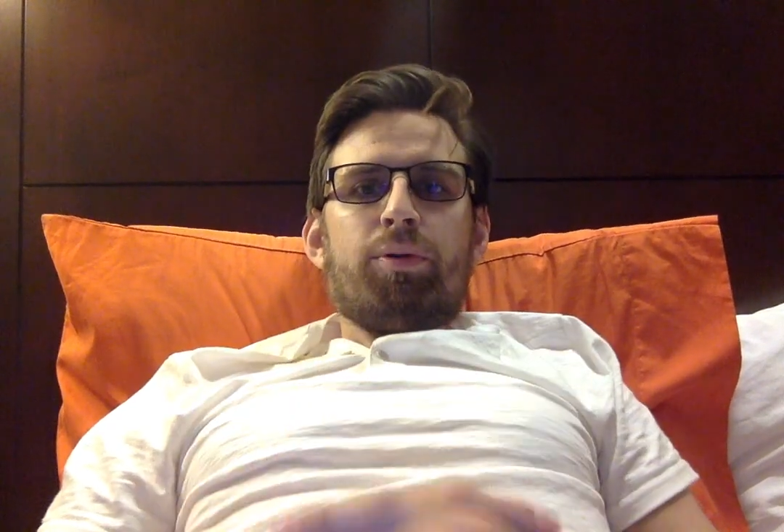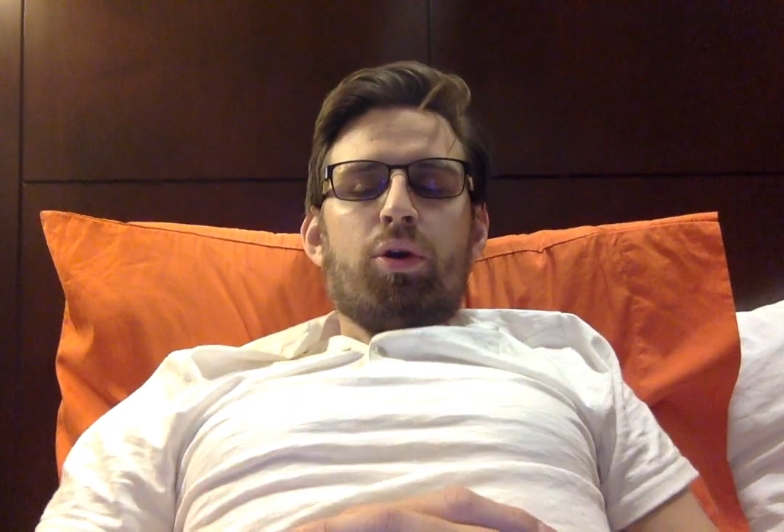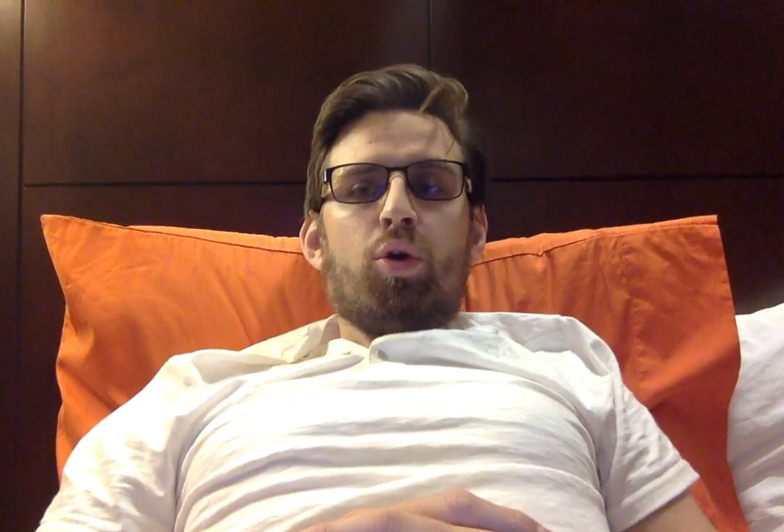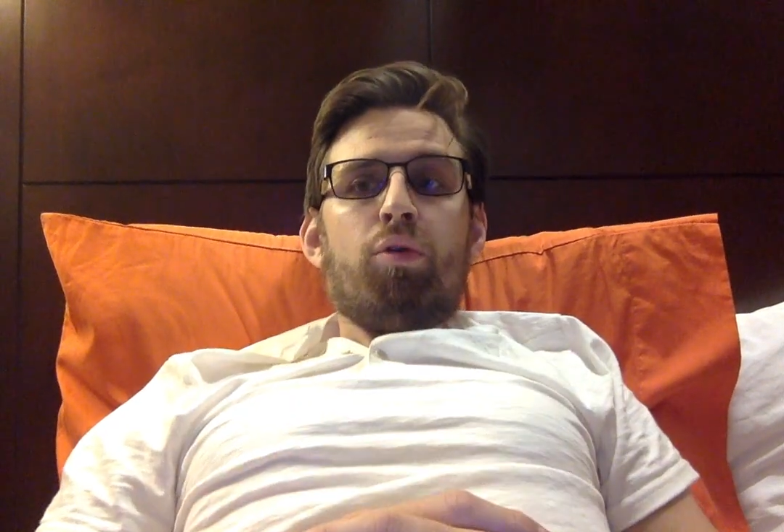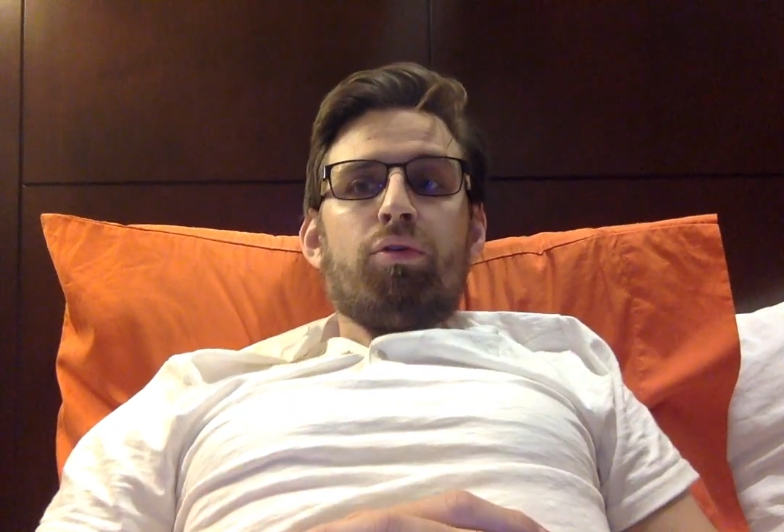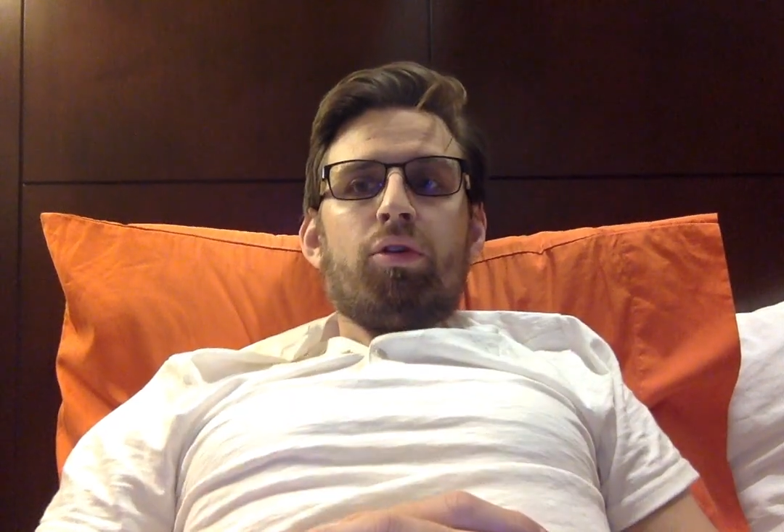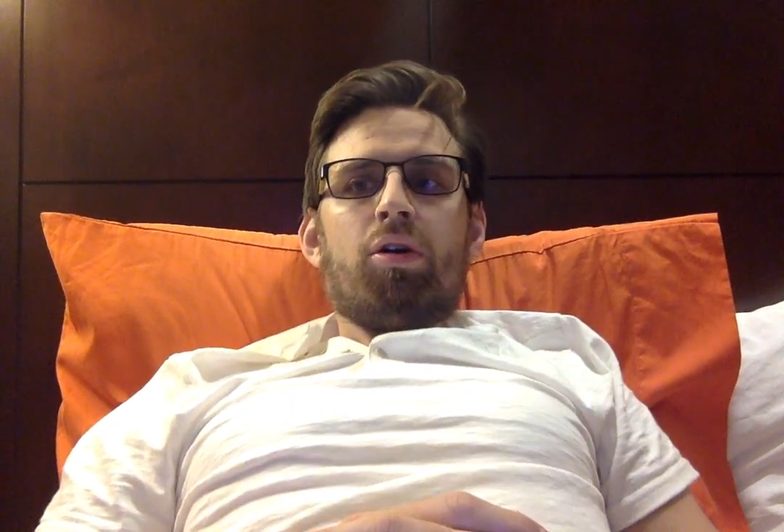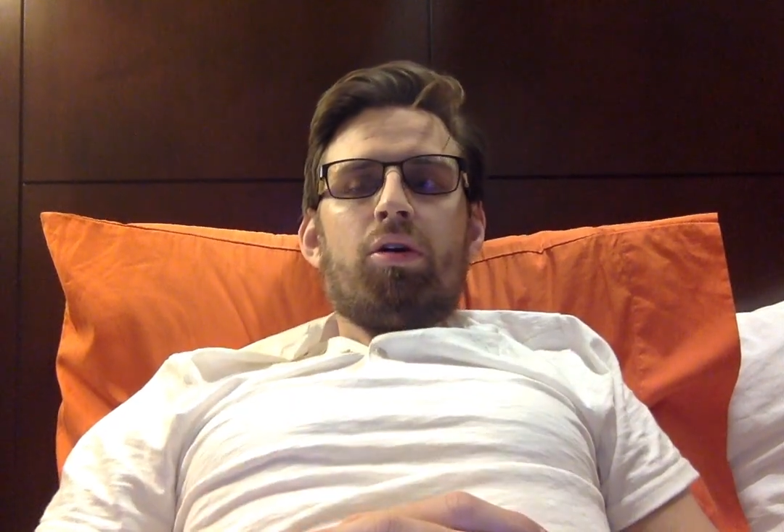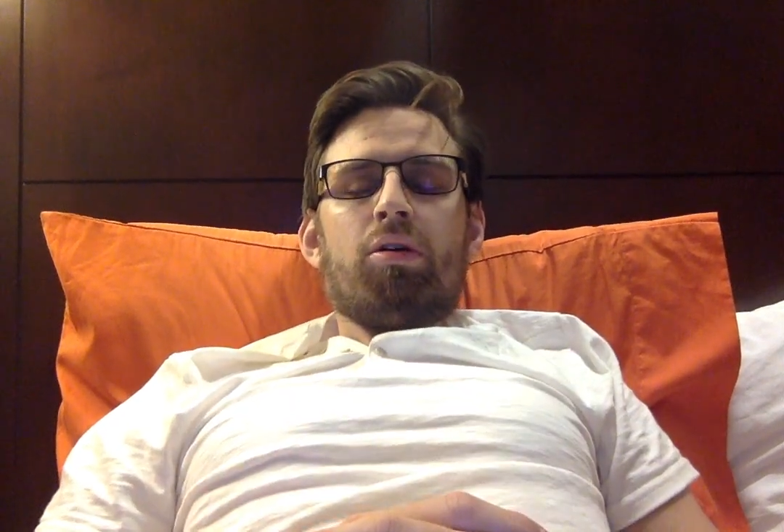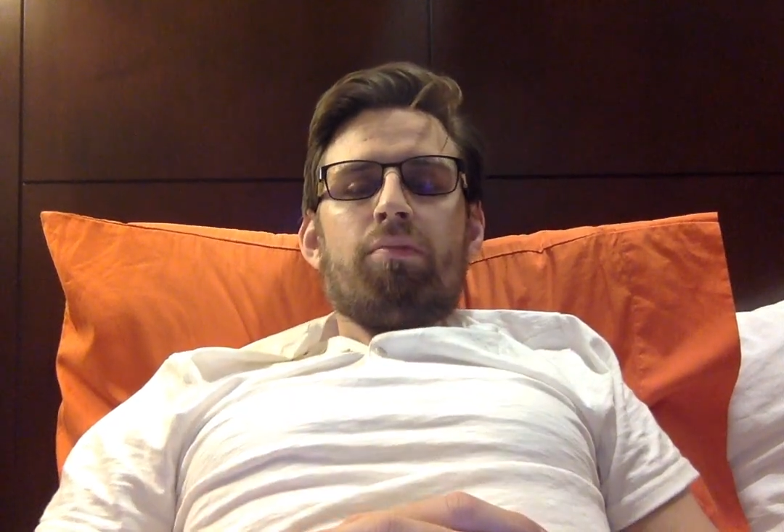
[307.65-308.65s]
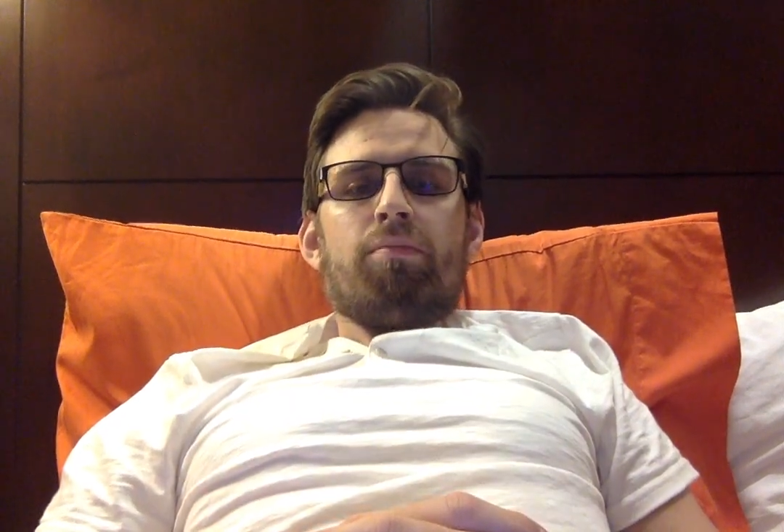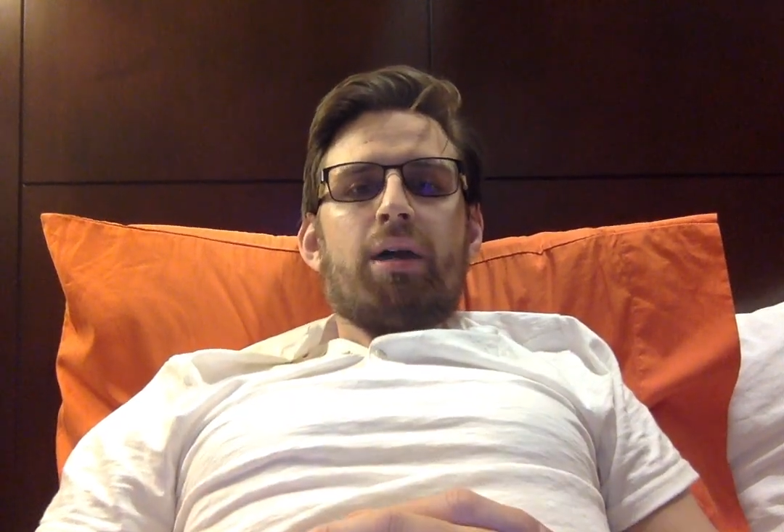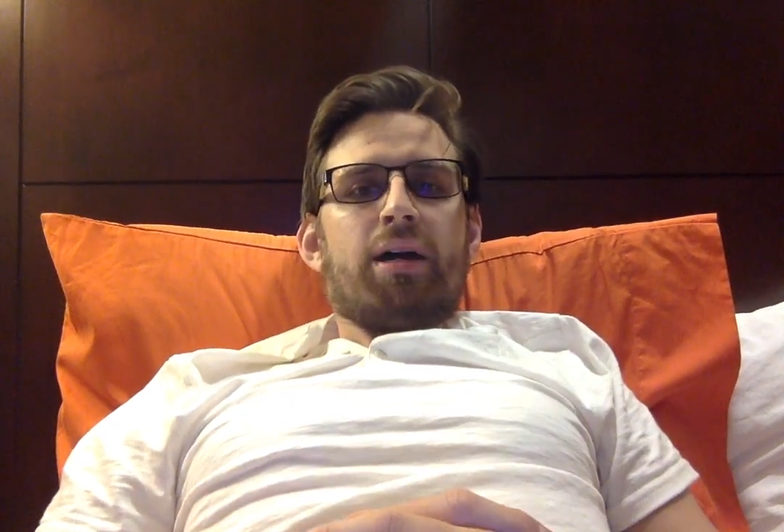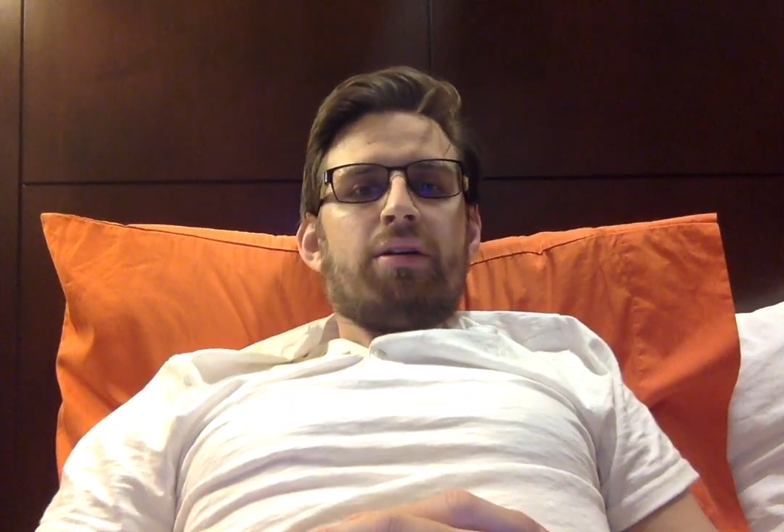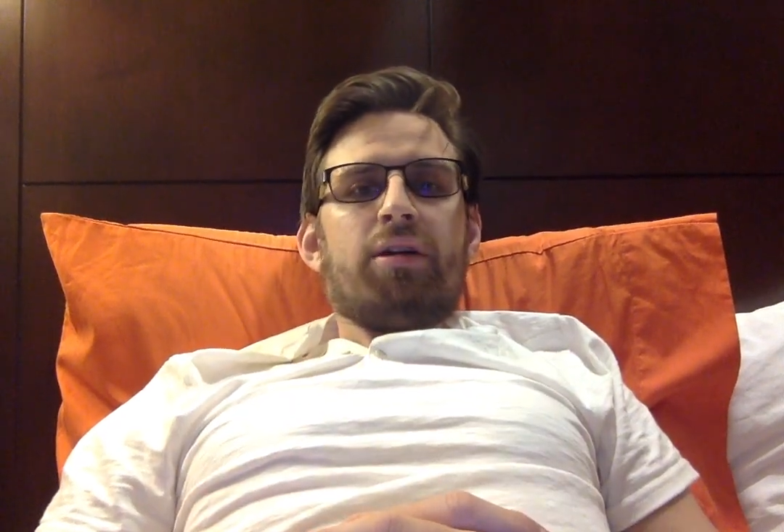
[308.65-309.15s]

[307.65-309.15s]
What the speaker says: But overall, my